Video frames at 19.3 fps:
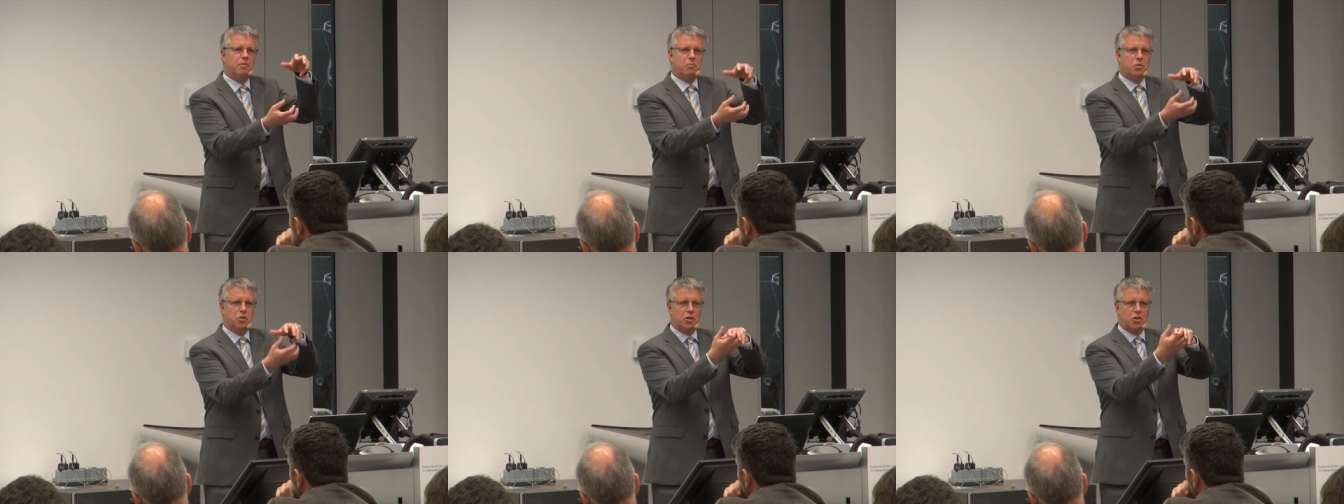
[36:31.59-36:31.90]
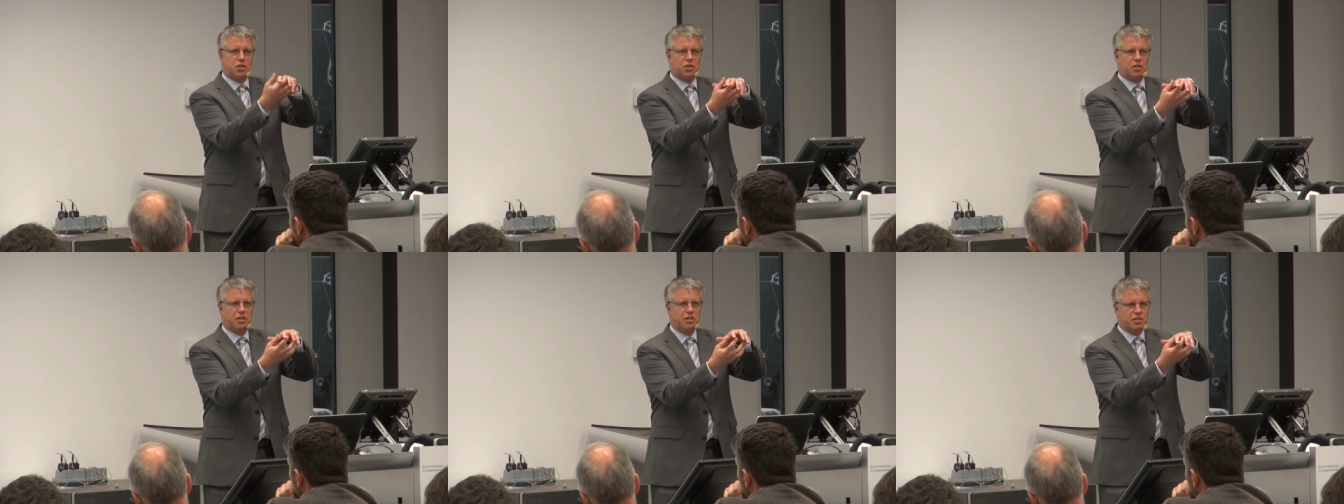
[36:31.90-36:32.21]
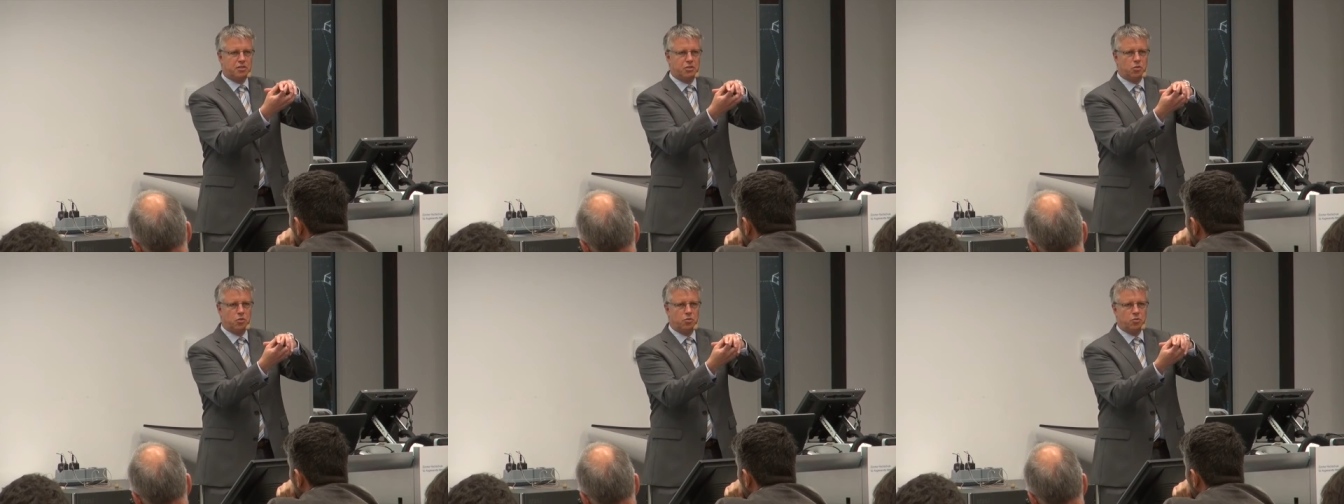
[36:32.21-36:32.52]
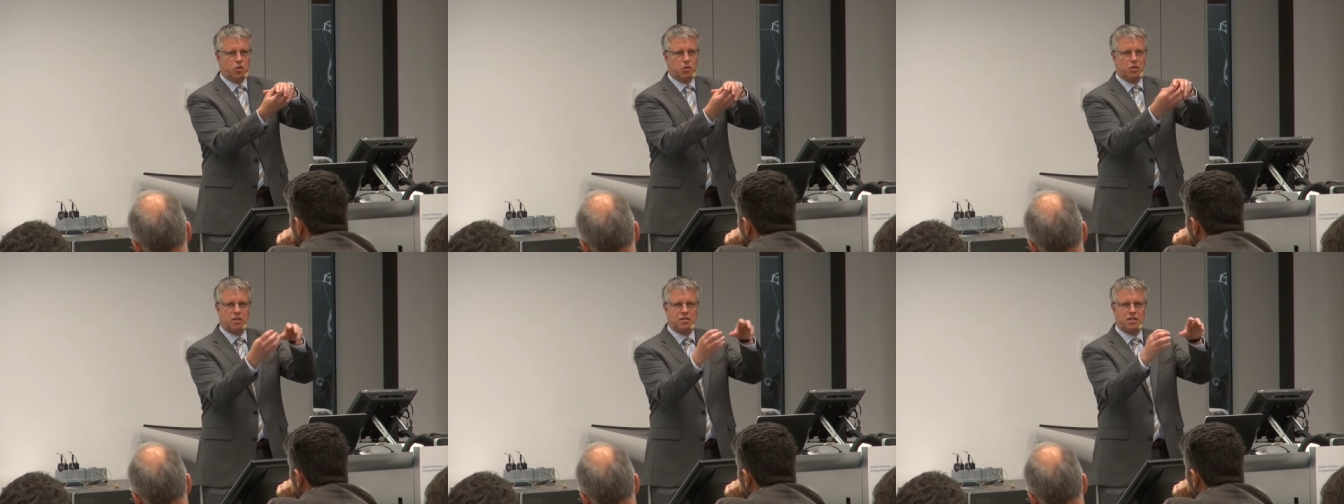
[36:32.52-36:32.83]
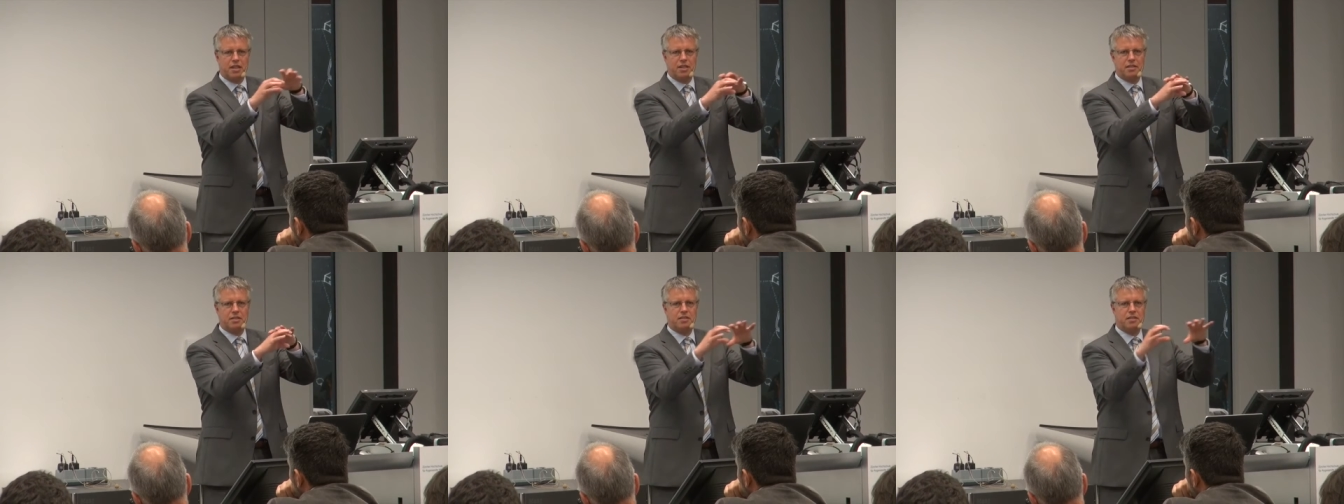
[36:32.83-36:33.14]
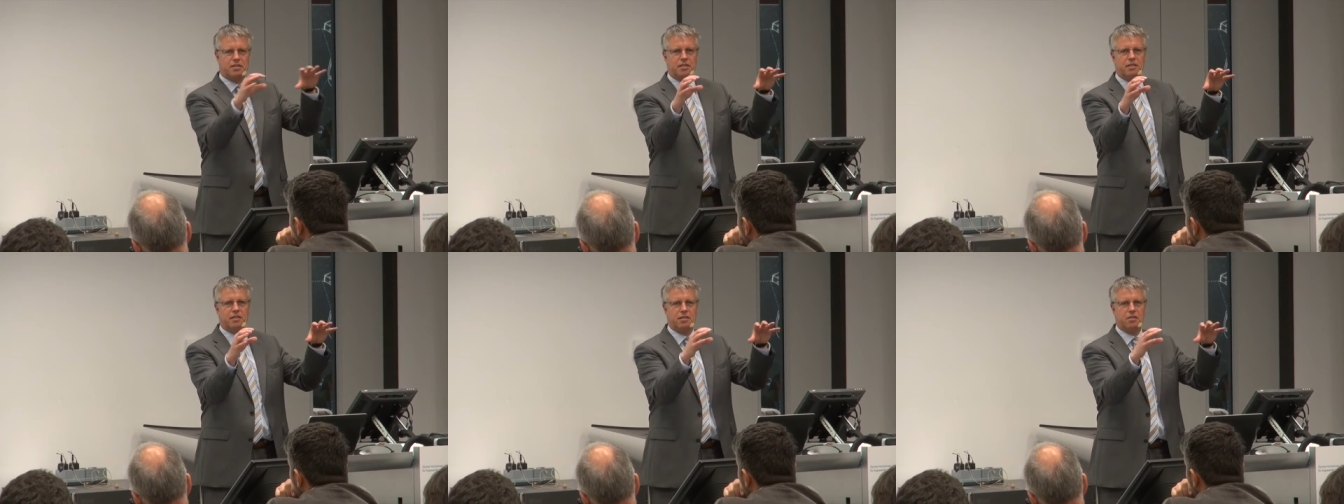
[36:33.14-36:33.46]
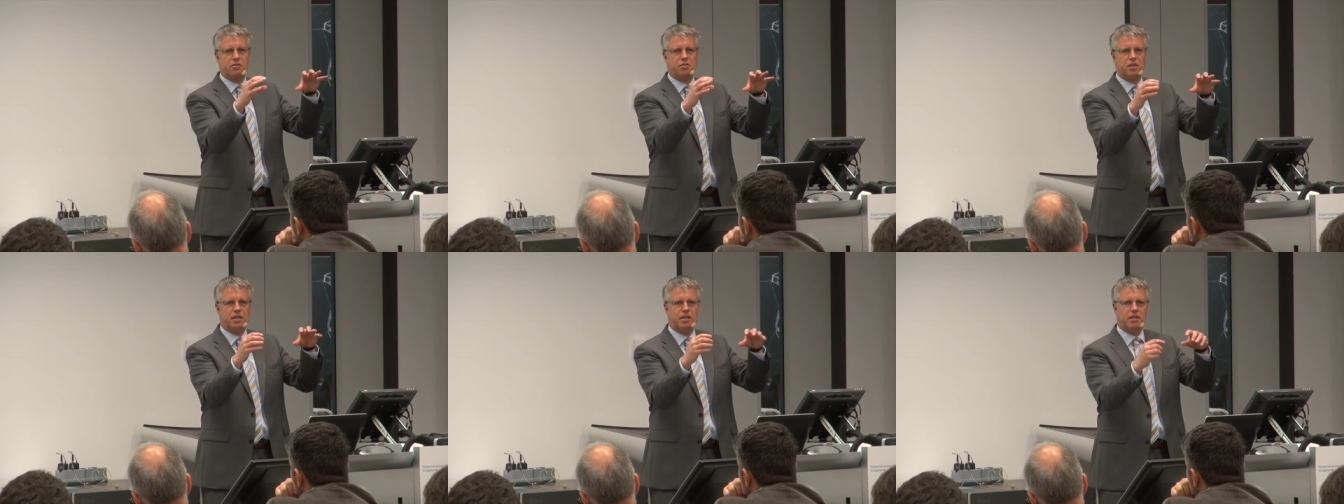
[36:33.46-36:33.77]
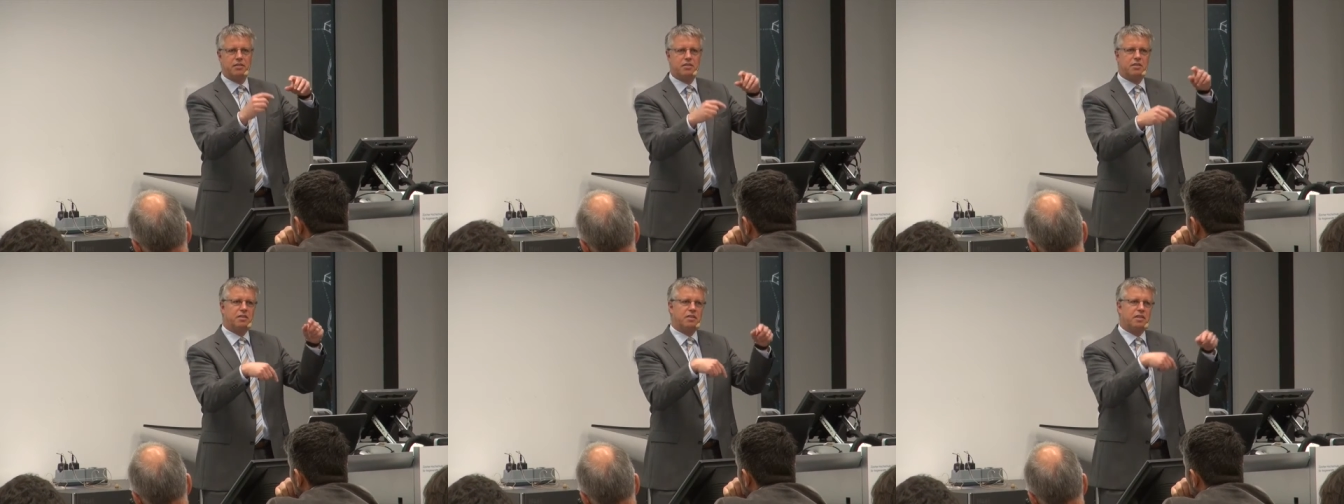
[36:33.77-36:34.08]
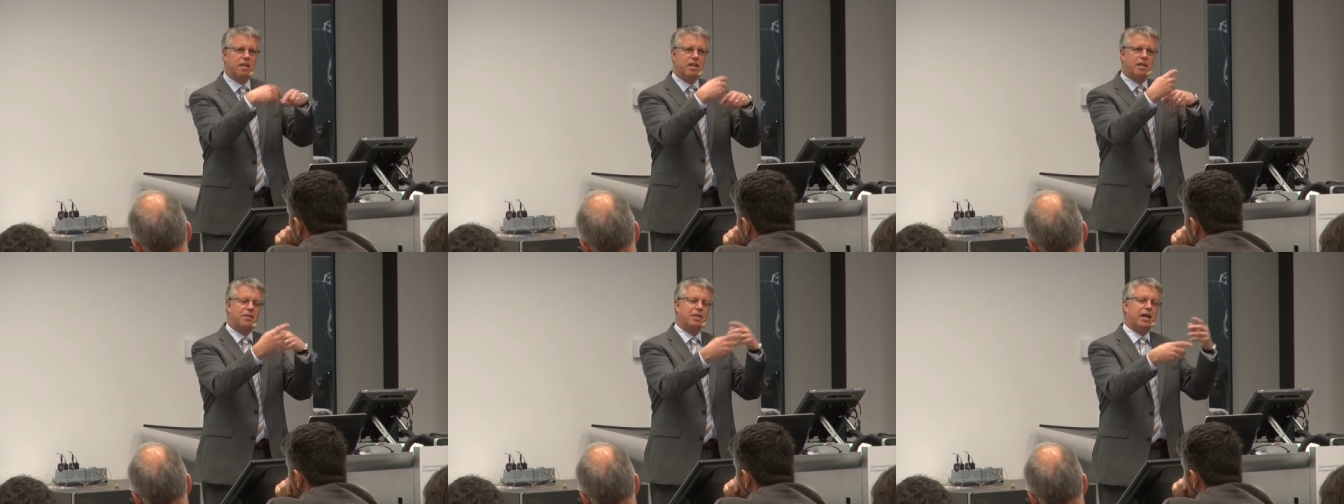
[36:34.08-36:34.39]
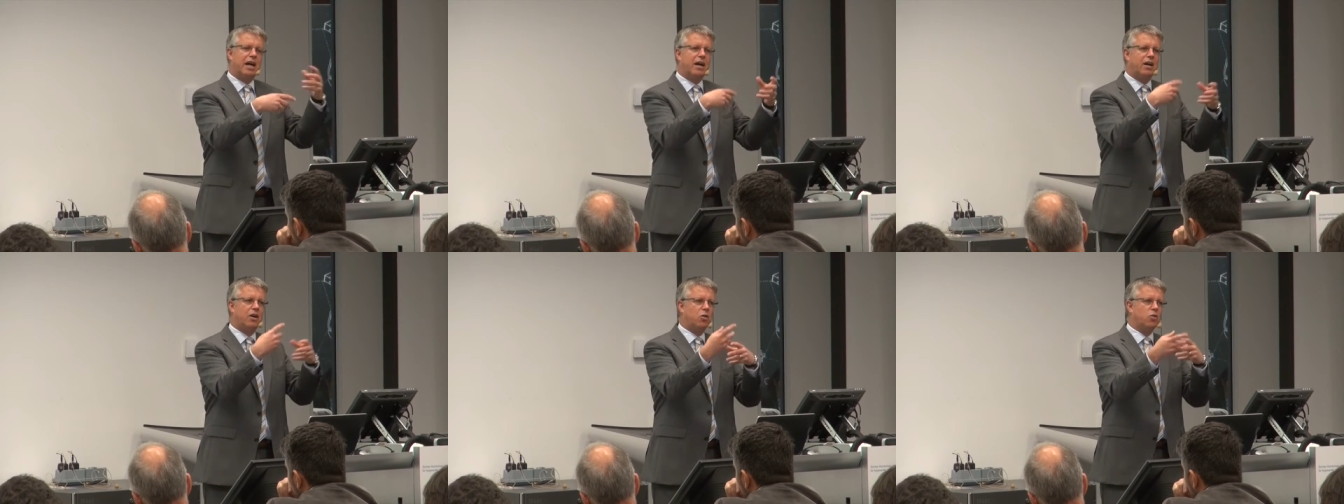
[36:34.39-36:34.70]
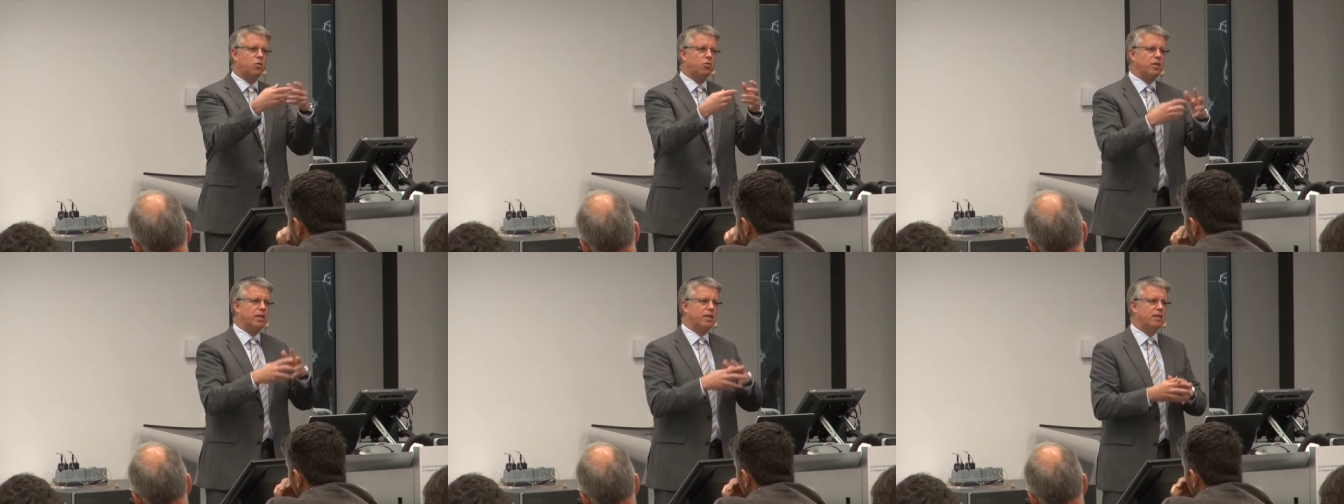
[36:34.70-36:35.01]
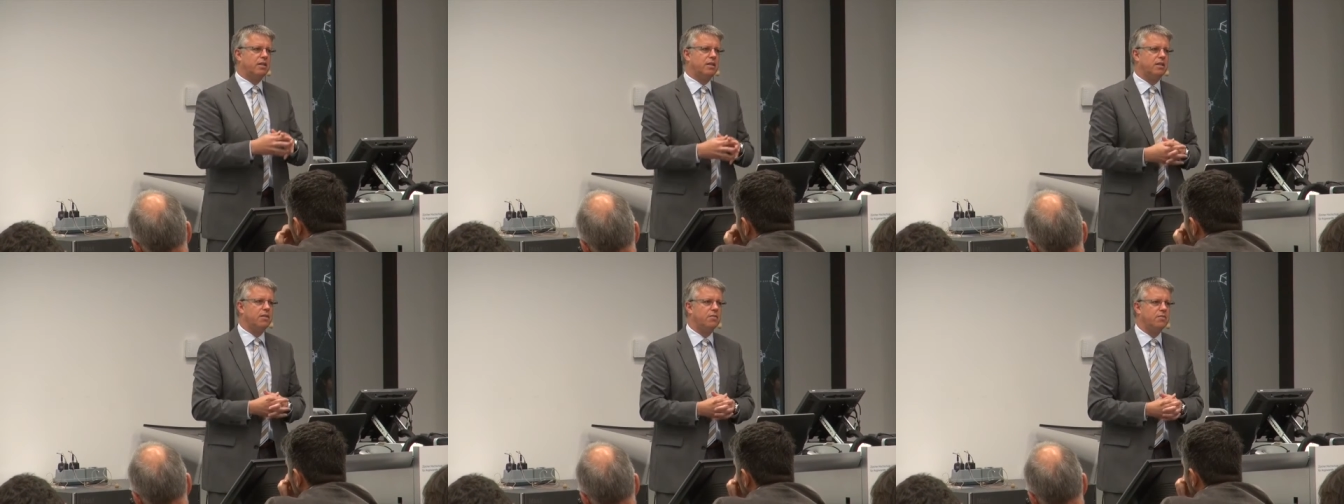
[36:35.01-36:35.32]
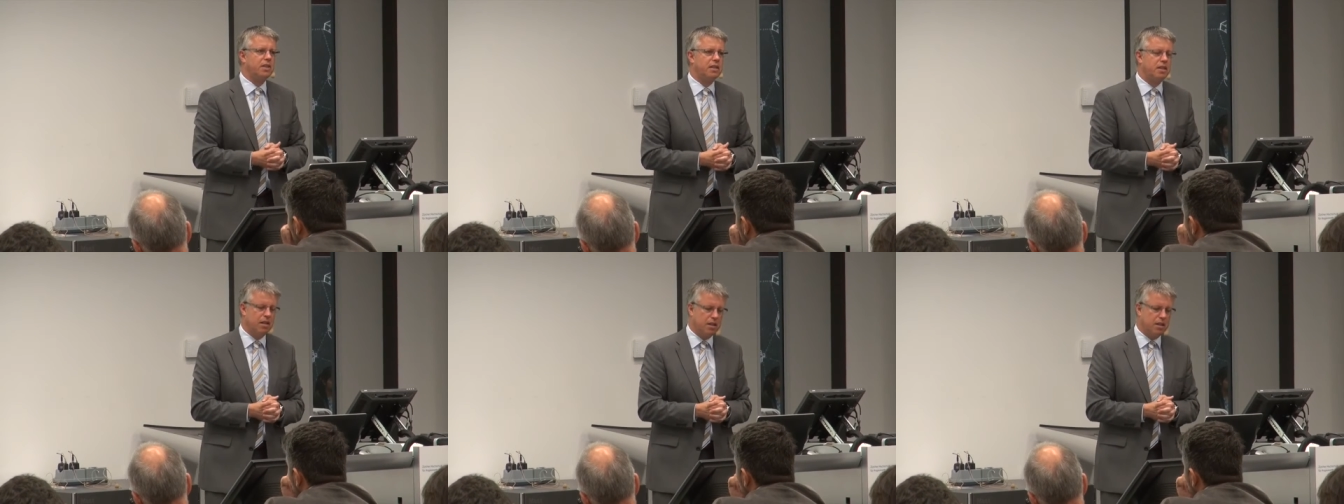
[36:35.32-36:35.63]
merge these two worlds at this interface, and how will